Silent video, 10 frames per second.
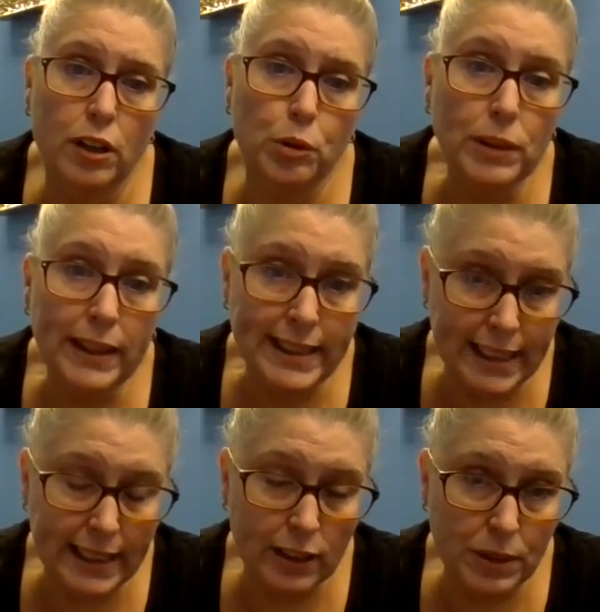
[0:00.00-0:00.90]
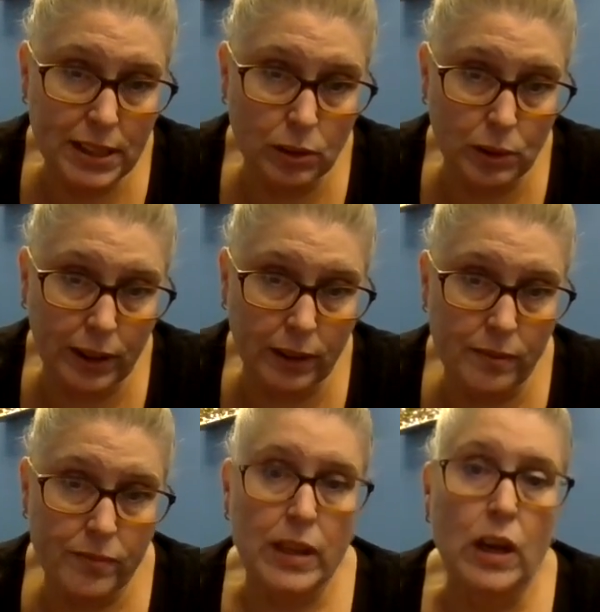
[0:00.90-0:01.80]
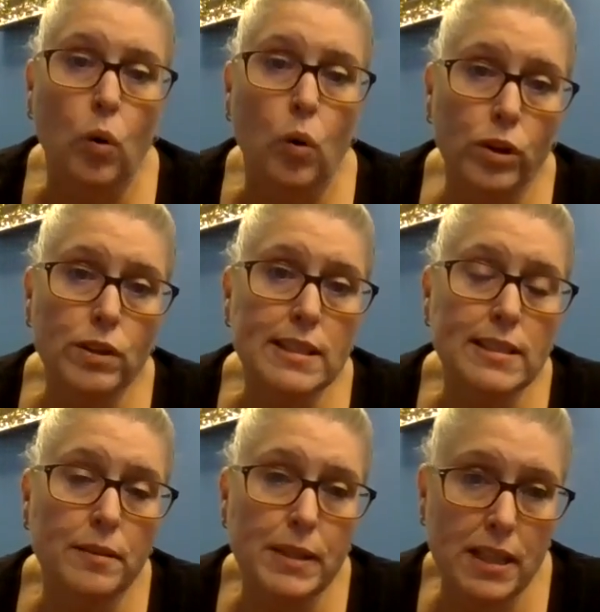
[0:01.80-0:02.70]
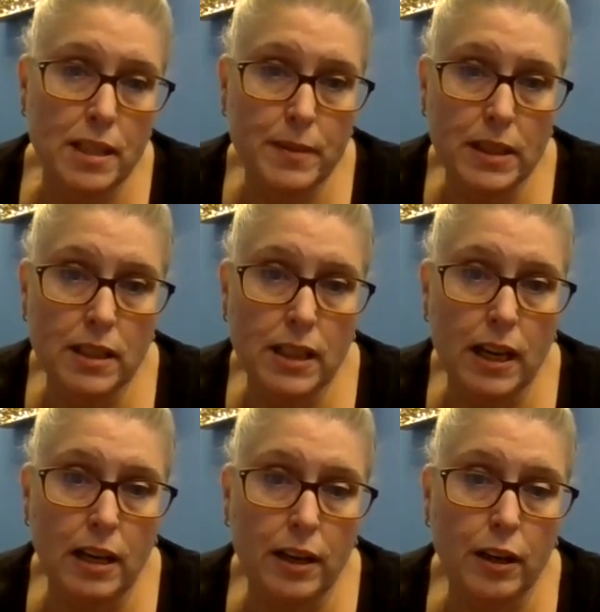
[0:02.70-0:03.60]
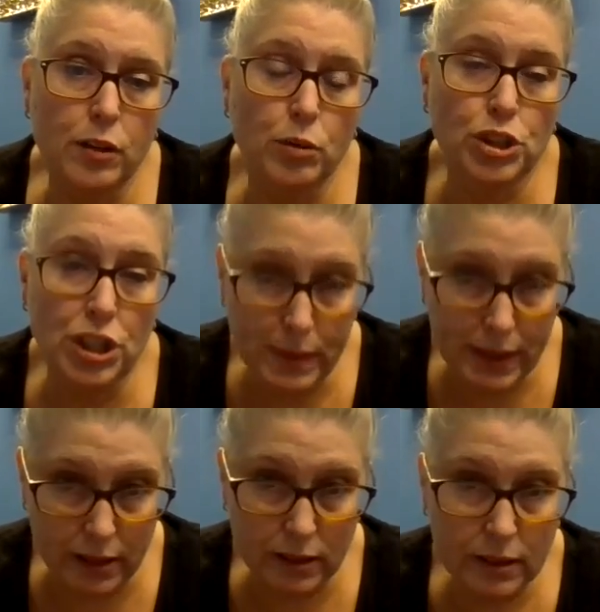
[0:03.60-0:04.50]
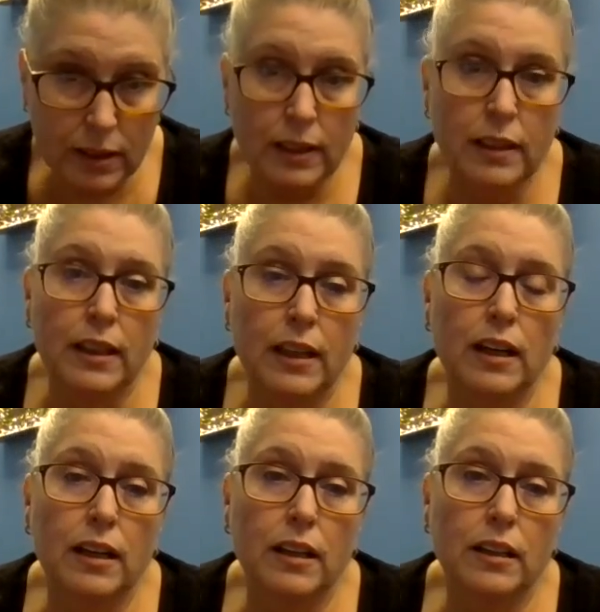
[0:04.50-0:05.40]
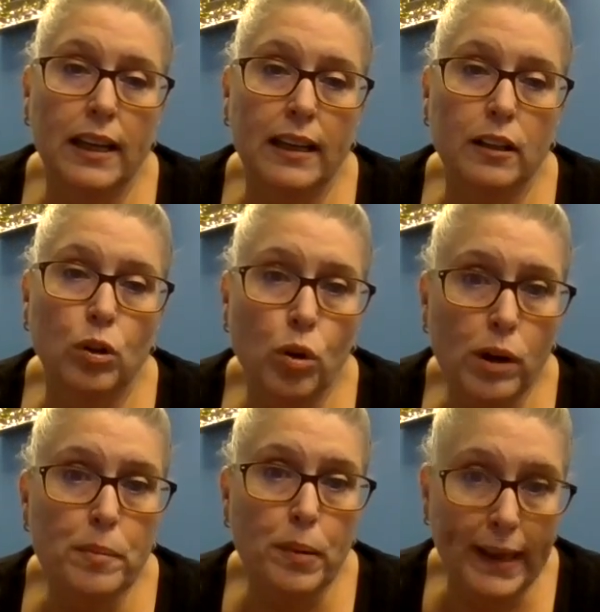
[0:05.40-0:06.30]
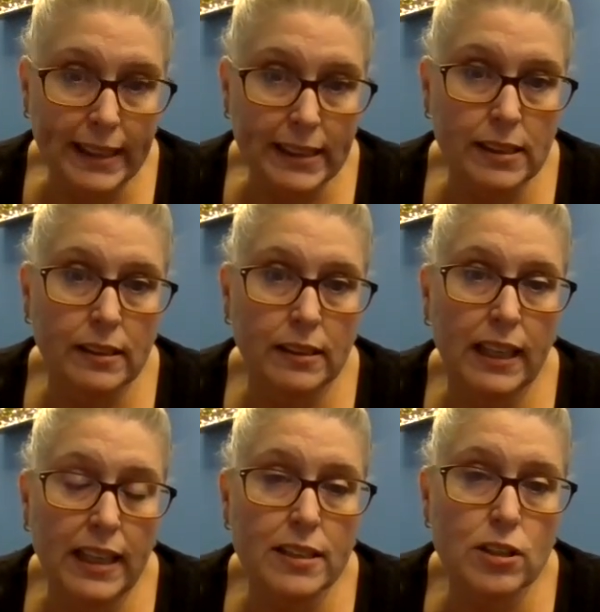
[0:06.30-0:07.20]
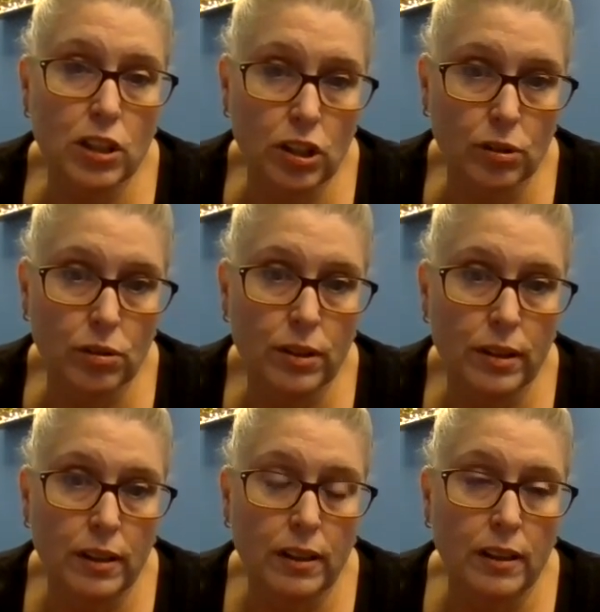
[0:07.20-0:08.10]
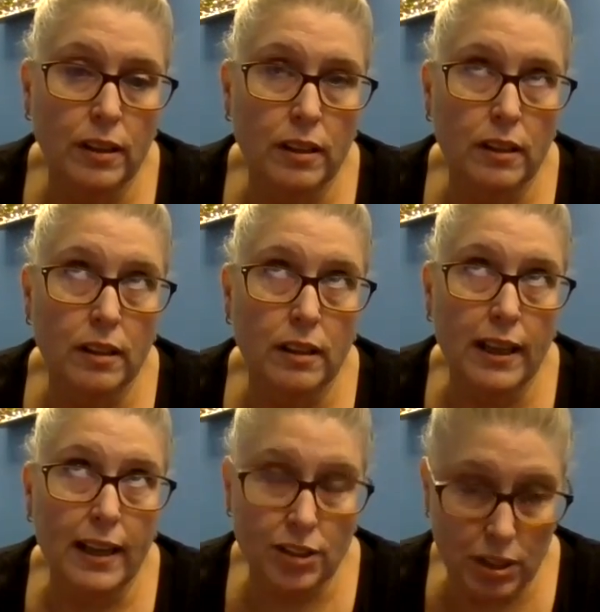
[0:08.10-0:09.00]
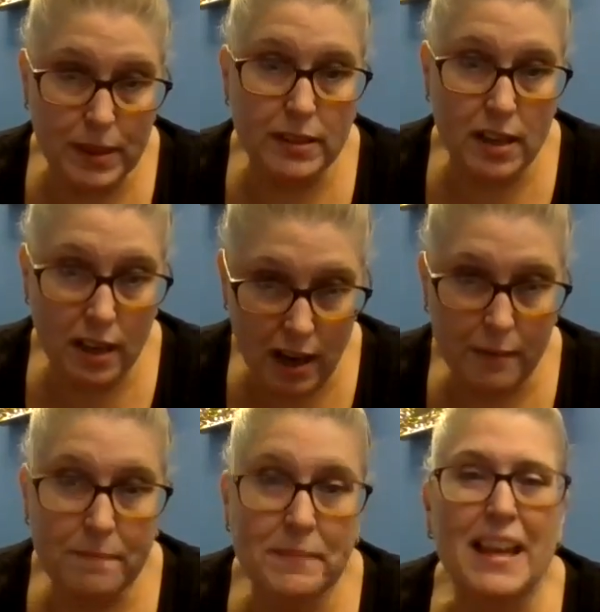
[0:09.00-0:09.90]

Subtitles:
through LinkedIn at The Retail Lawyer, or you can send me an email through Gmail at laurabrandtesq@gmail.com.